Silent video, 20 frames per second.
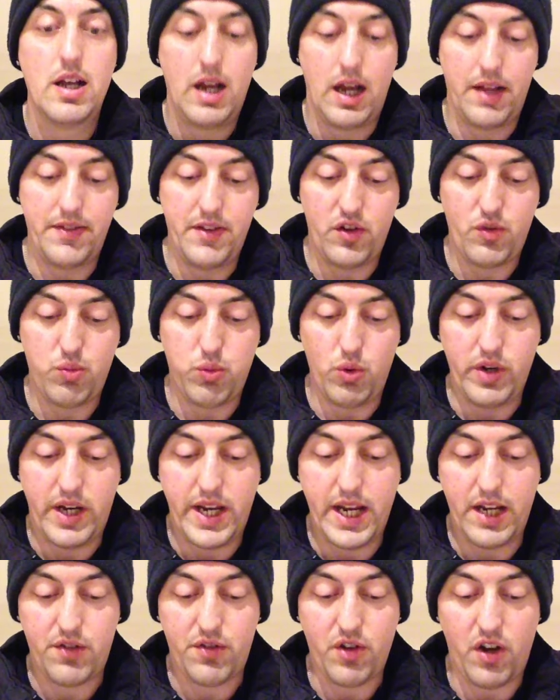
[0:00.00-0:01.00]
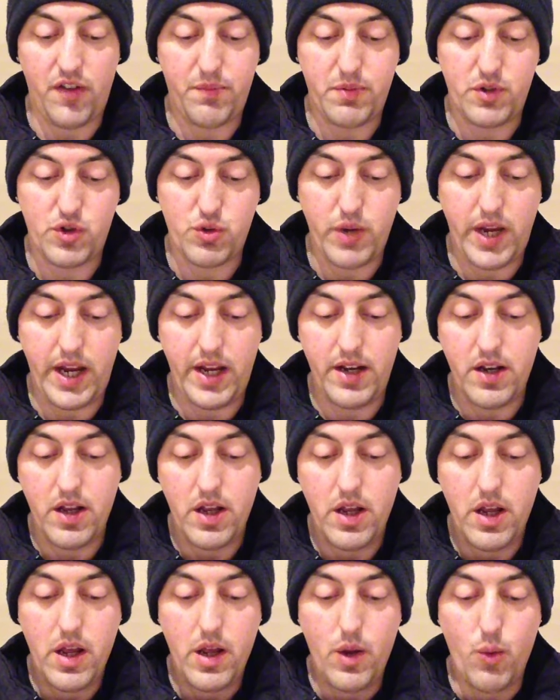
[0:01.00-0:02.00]
and this one kicks off between
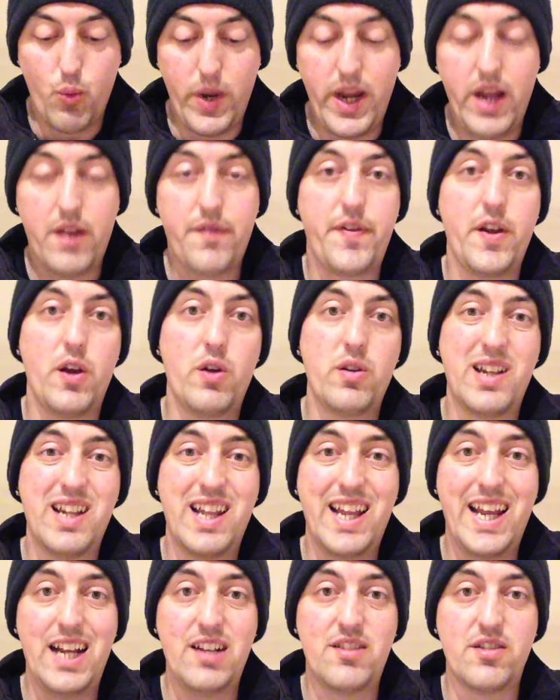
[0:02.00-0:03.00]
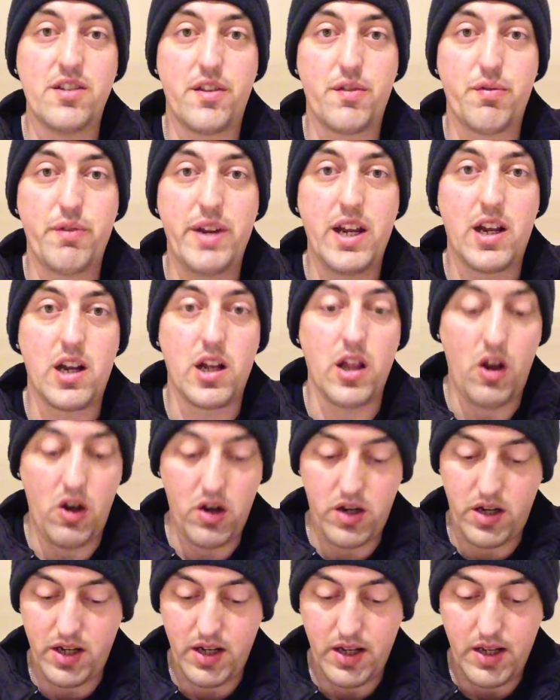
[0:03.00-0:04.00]
Wakefield and Leeds at 3
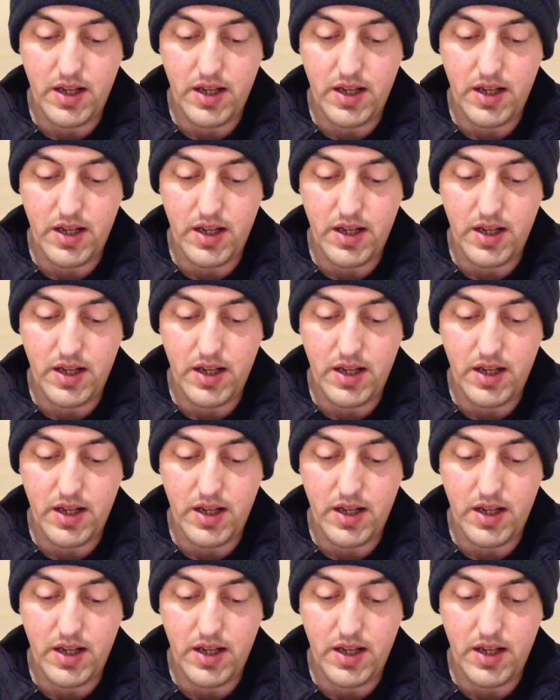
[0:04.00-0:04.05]
o'clock.